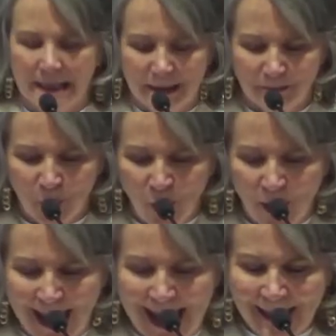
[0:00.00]

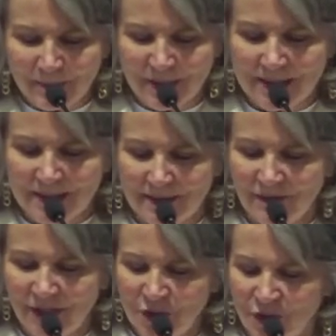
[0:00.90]
perhaps
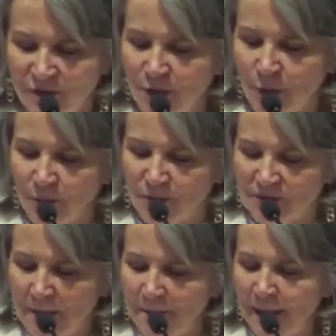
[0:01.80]
they should have told
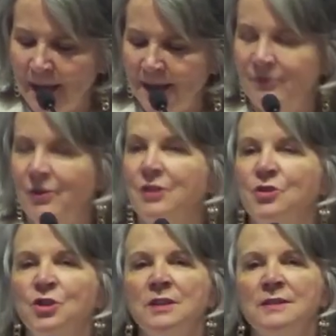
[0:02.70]
somebody that
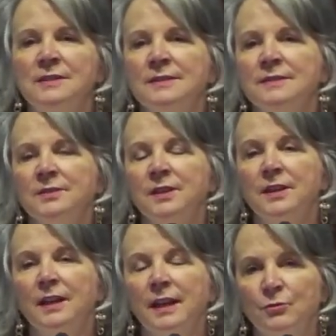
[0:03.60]
Jesus
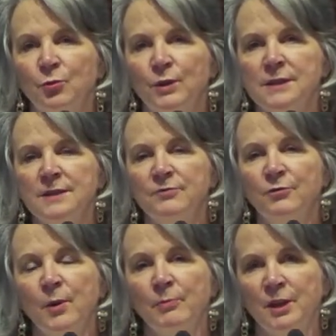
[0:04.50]
had risen
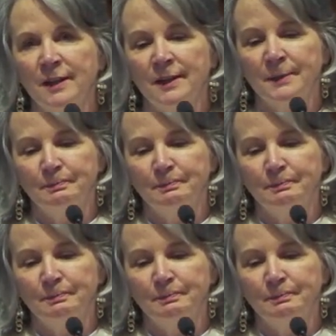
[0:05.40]
from the dead."